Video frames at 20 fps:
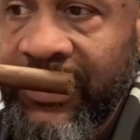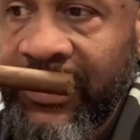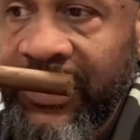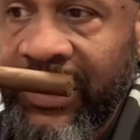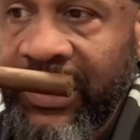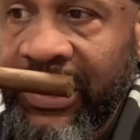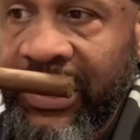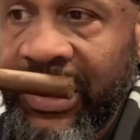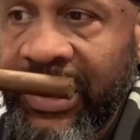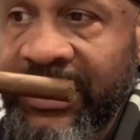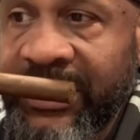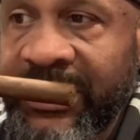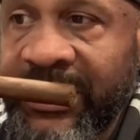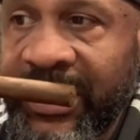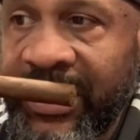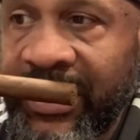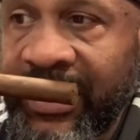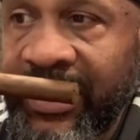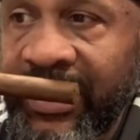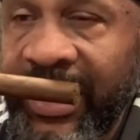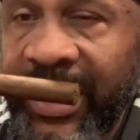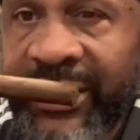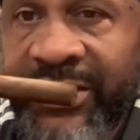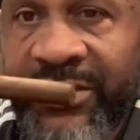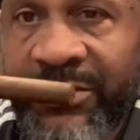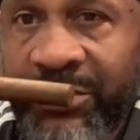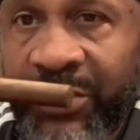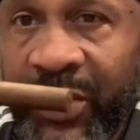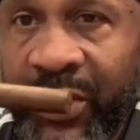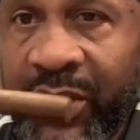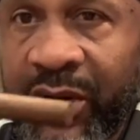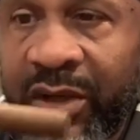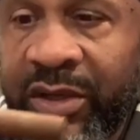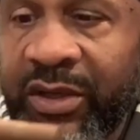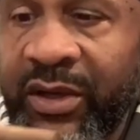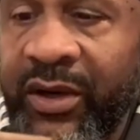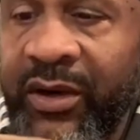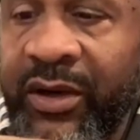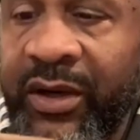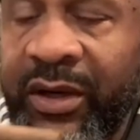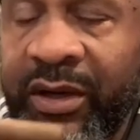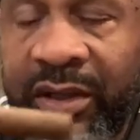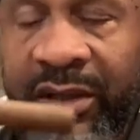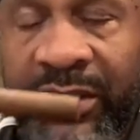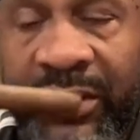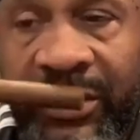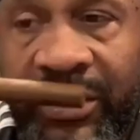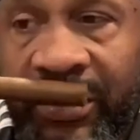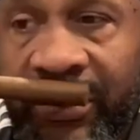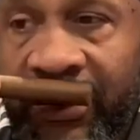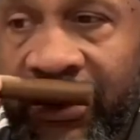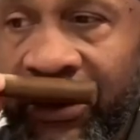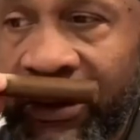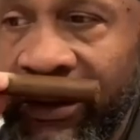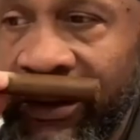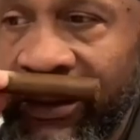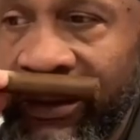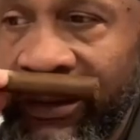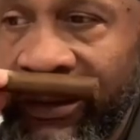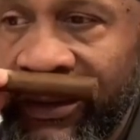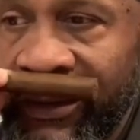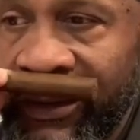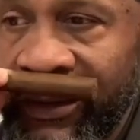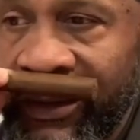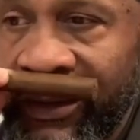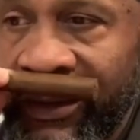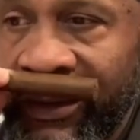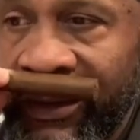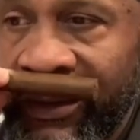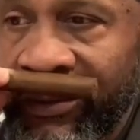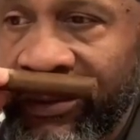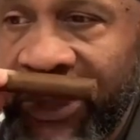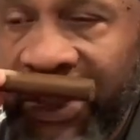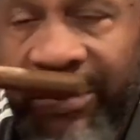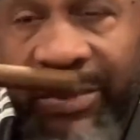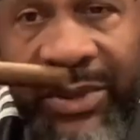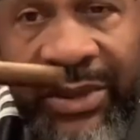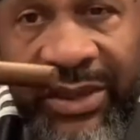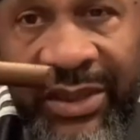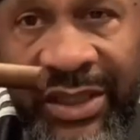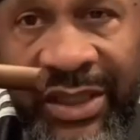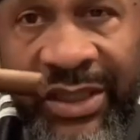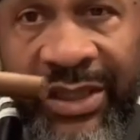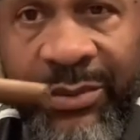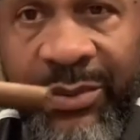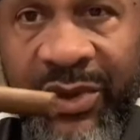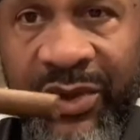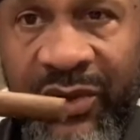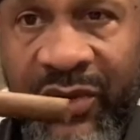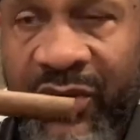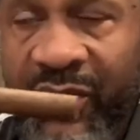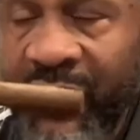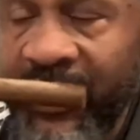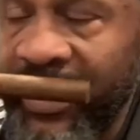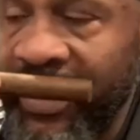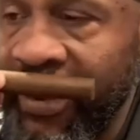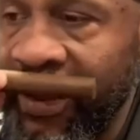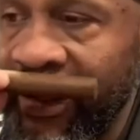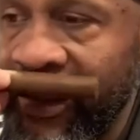that's uh, like some barnyard, a little, maybe a little hint of manure there.